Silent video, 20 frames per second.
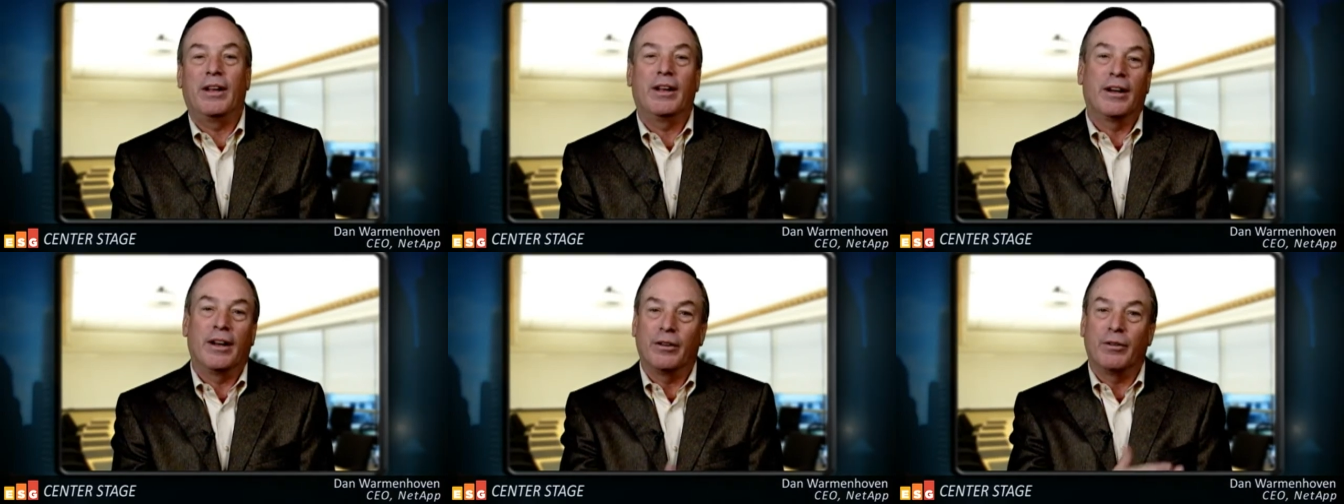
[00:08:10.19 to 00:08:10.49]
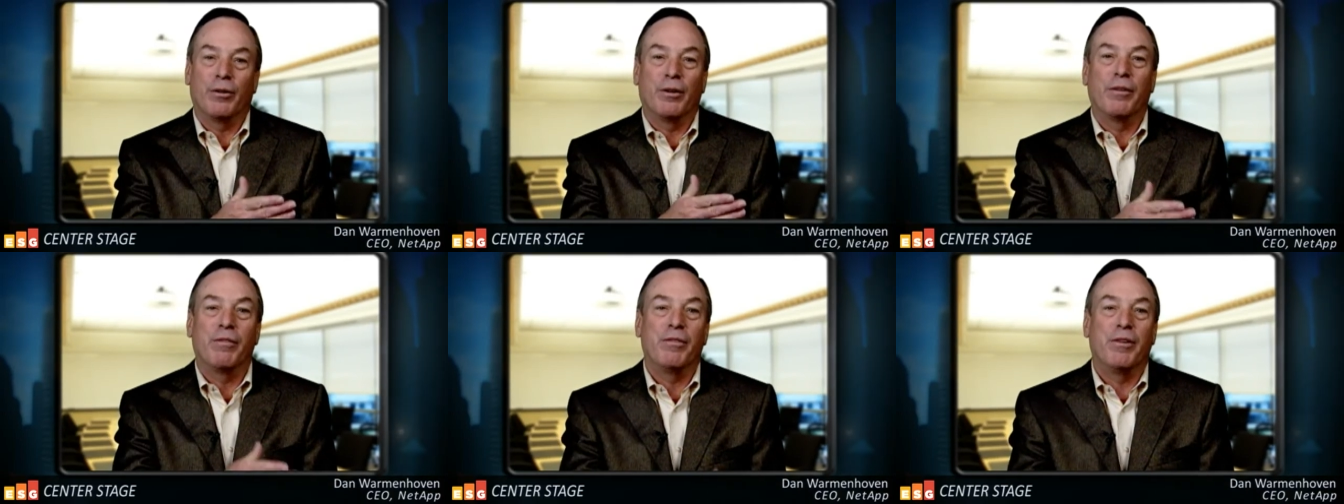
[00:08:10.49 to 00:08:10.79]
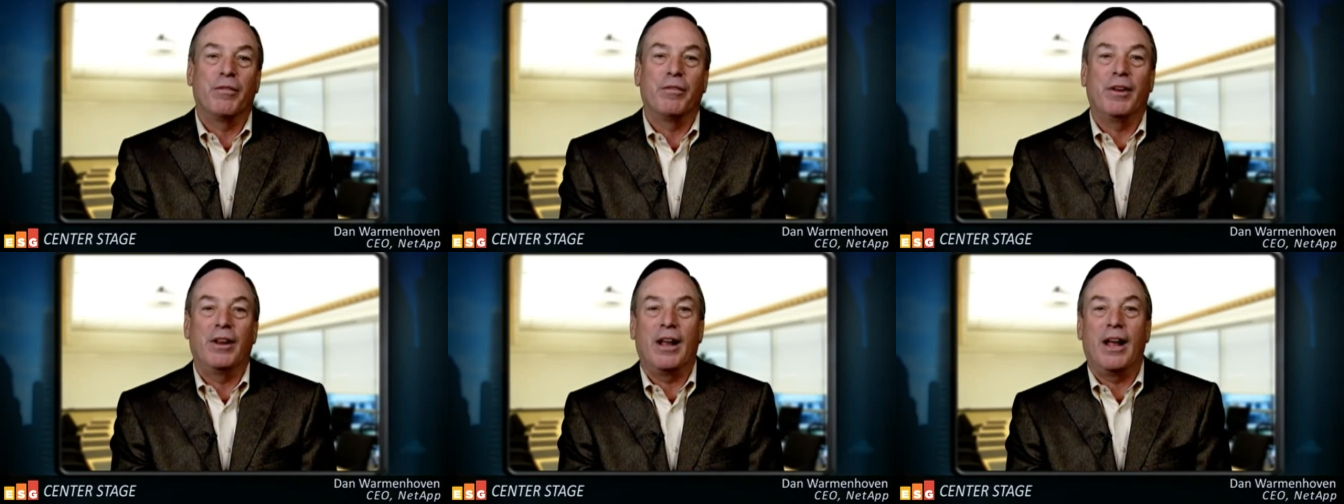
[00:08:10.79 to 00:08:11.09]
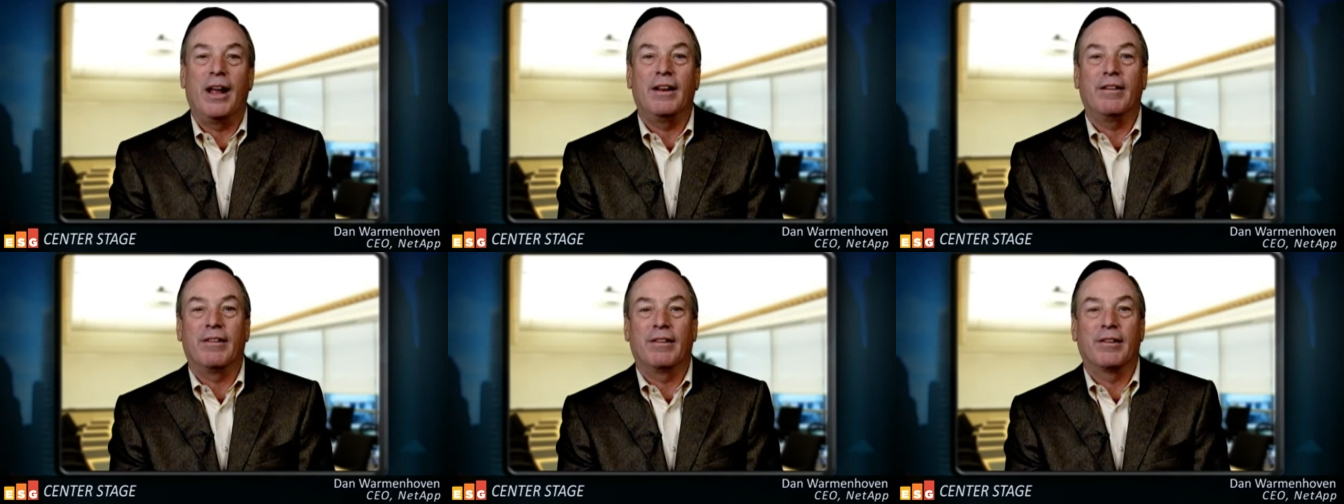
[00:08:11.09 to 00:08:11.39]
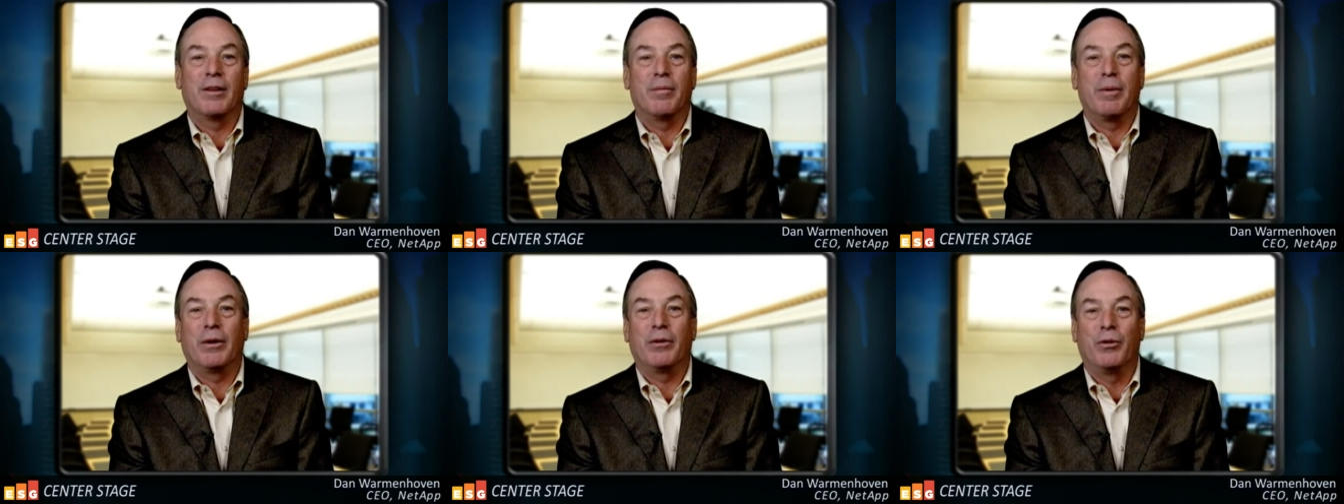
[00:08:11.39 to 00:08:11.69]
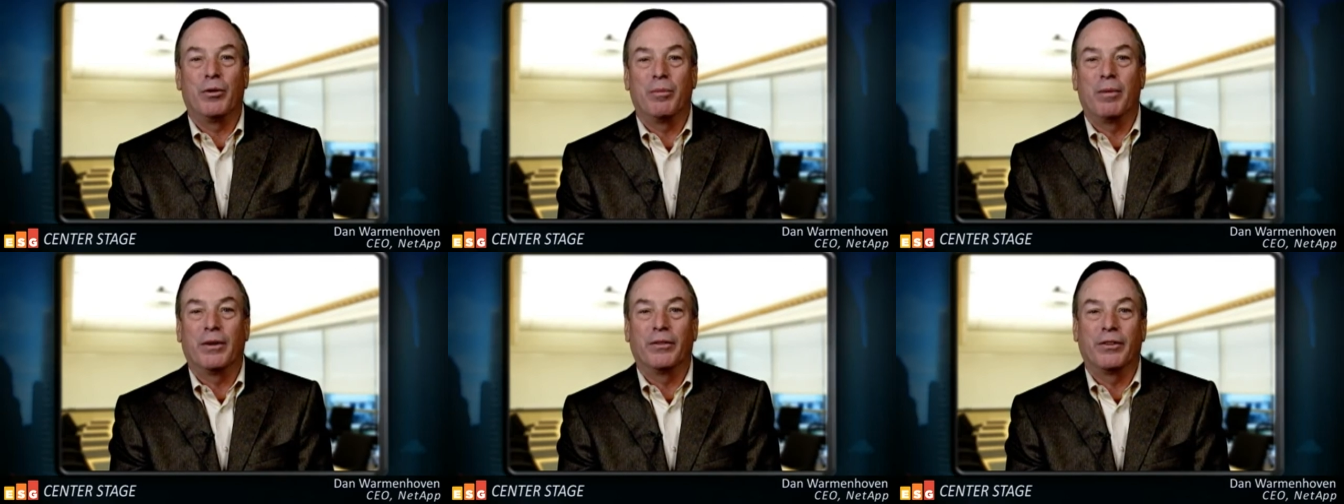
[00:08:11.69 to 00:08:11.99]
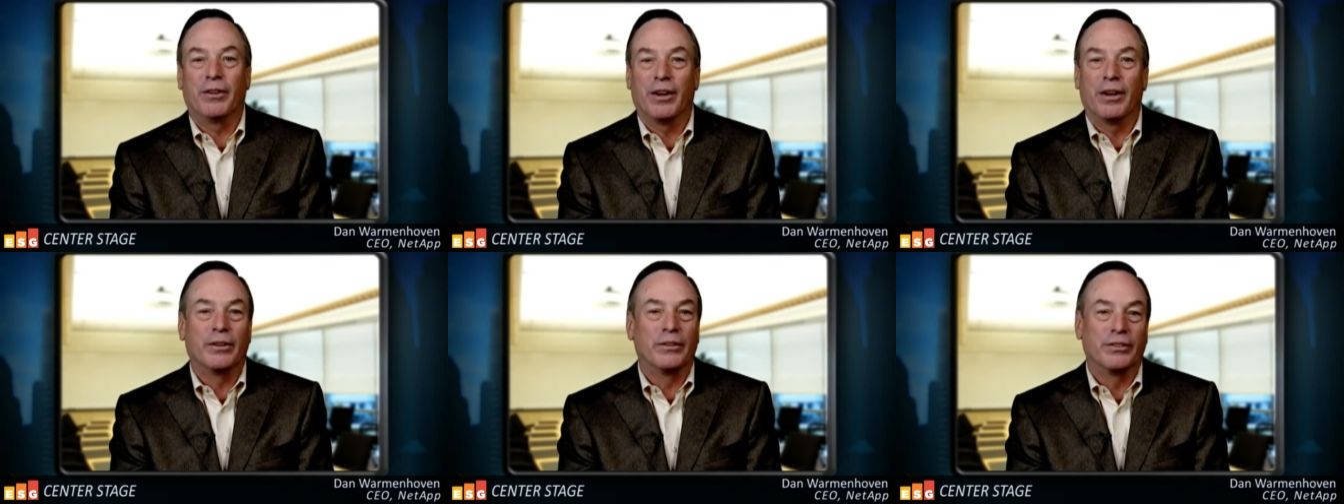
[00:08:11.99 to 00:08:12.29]
and I turned 58 just about 2 months
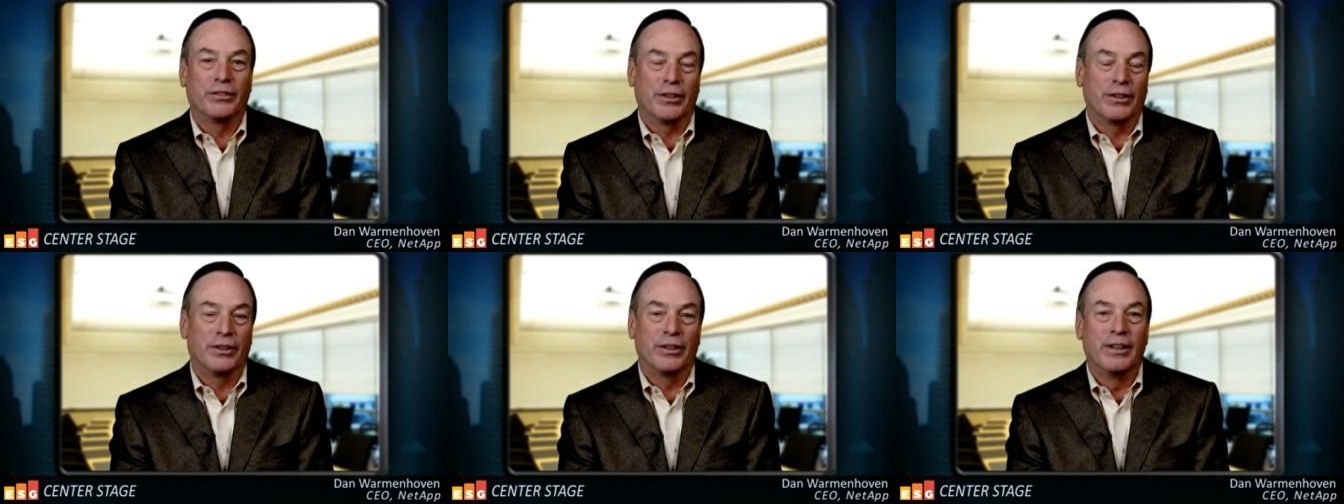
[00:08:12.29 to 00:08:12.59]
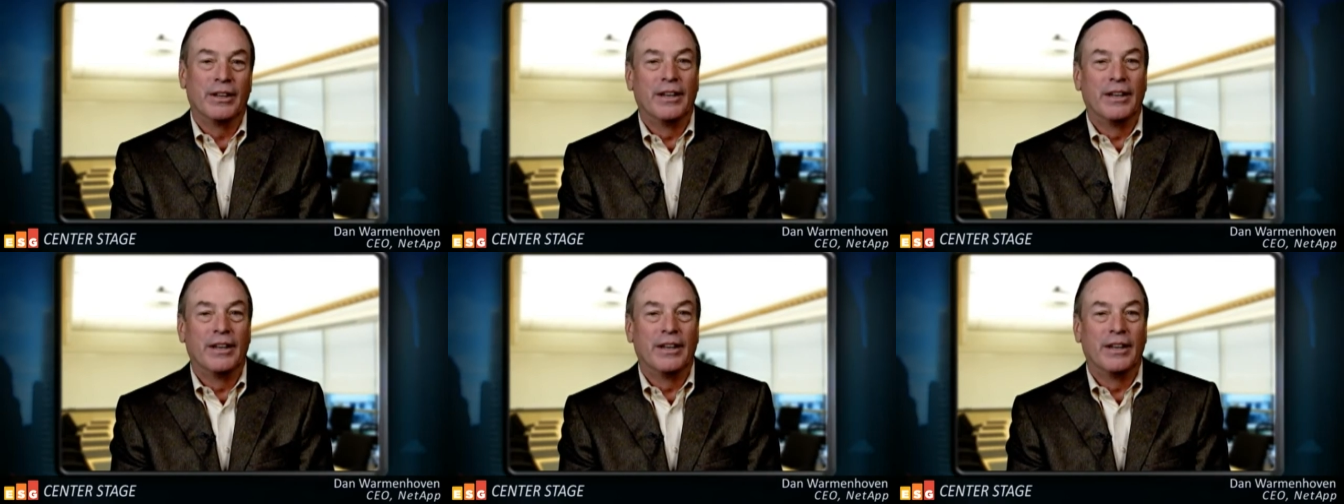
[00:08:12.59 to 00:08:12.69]
ago. So